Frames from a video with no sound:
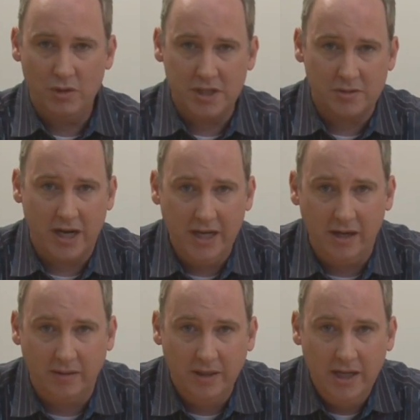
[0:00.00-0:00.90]
which is right
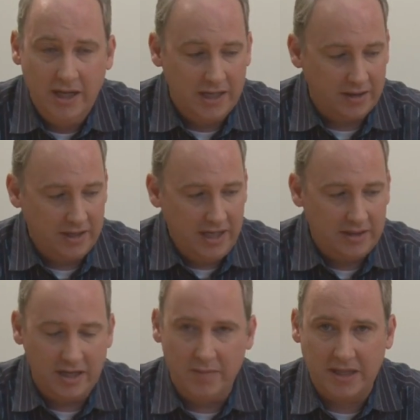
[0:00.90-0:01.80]
here. Now the
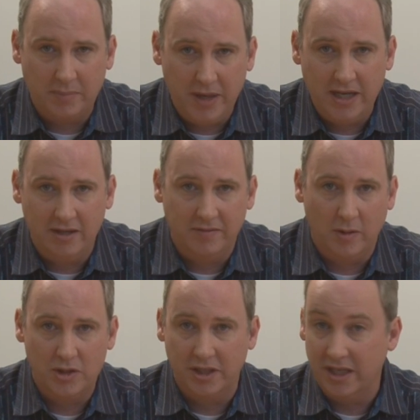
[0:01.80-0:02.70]
neat thing about the pendant
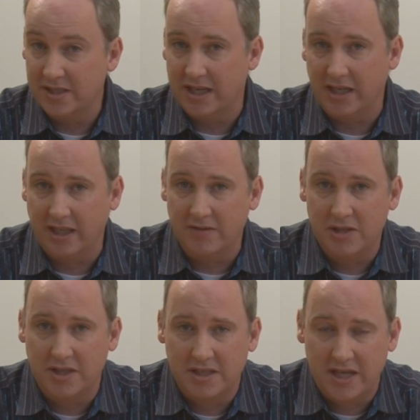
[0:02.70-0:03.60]
version is that it
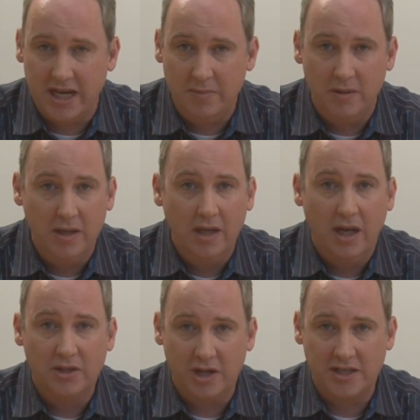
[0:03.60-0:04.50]
gives you the same
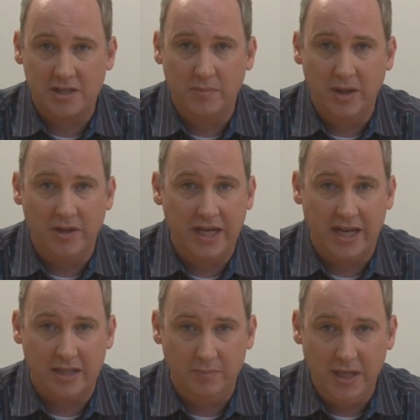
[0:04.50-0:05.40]

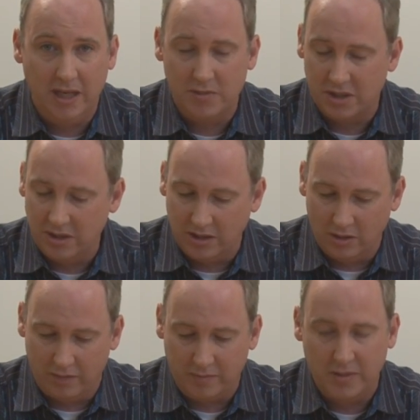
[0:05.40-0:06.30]
adjustability on the beam, so you
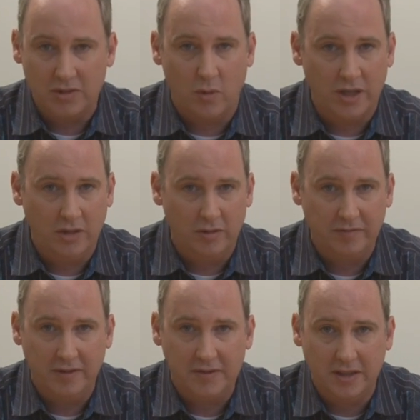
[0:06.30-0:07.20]
can go from a 20 to a
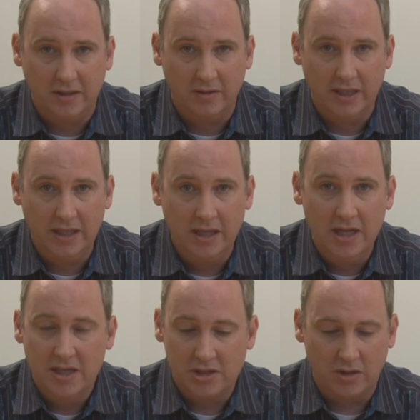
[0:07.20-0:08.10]
50 degree.
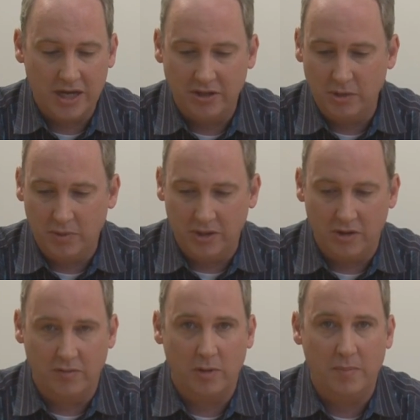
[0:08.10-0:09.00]
So now you put
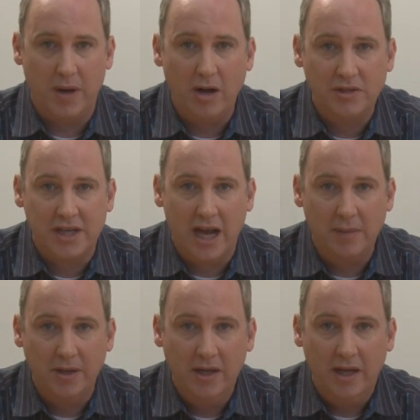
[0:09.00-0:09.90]
it over a bar
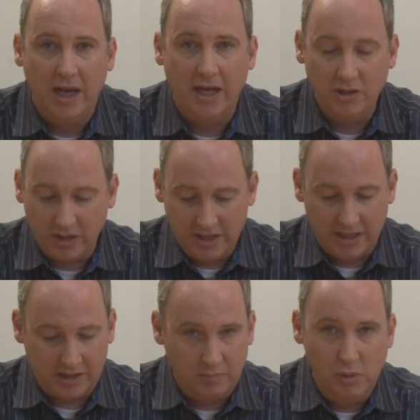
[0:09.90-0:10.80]
top and you can
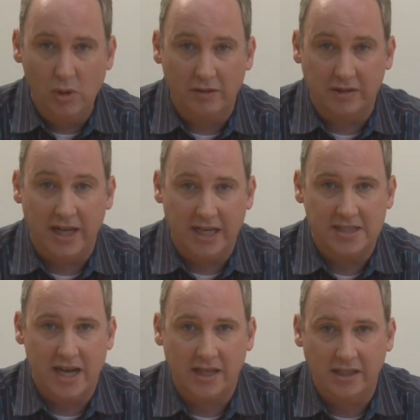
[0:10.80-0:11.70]
get the pool of light
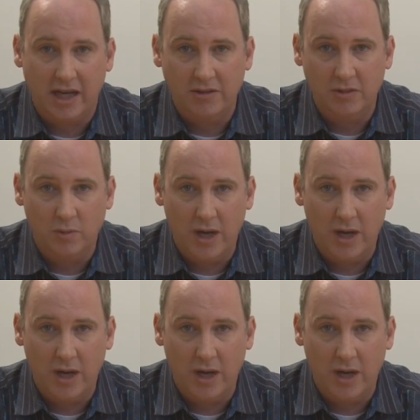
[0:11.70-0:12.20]
exactly how you